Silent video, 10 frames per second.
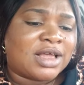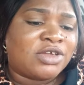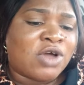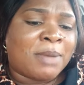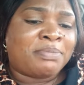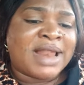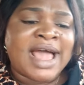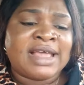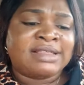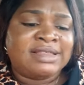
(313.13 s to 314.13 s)
You
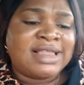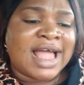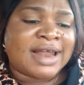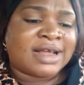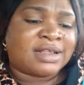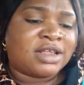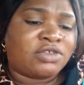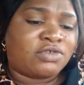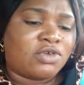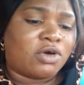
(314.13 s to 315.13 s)
apply it directly
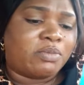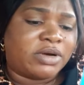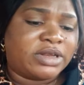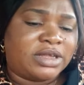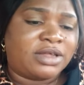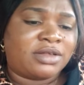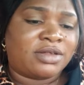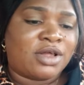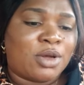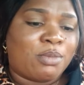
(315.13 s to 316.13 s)
to your body,
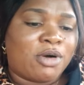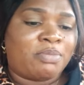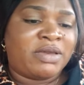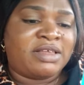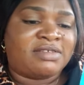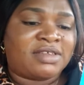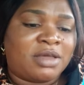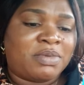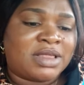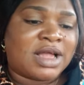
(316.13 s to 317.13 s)
but please
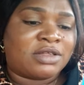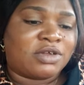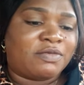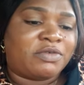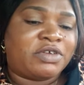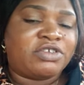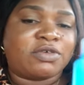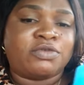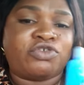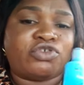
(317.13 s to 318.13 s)
keep it out of the reach
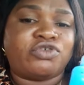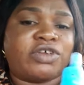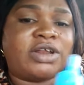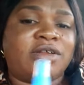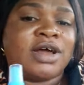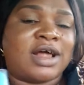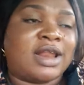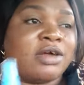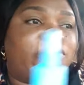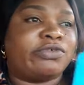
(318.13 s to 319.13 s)
of children. Don't
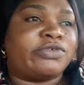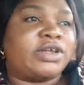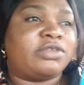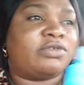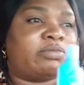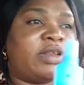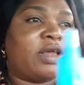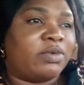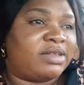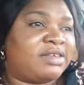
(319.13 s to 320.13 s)
allow children to
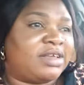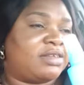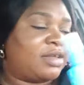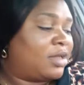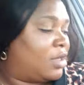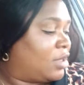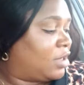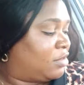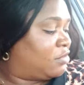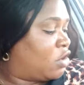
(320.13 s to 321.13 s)
play with it.
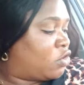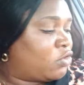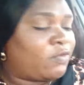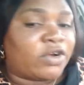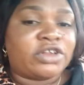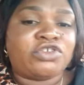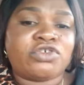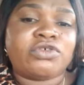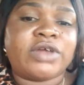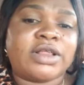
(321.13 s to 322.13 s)
It's not good for the
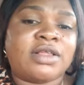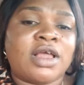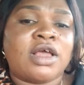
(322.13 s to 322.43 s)
children.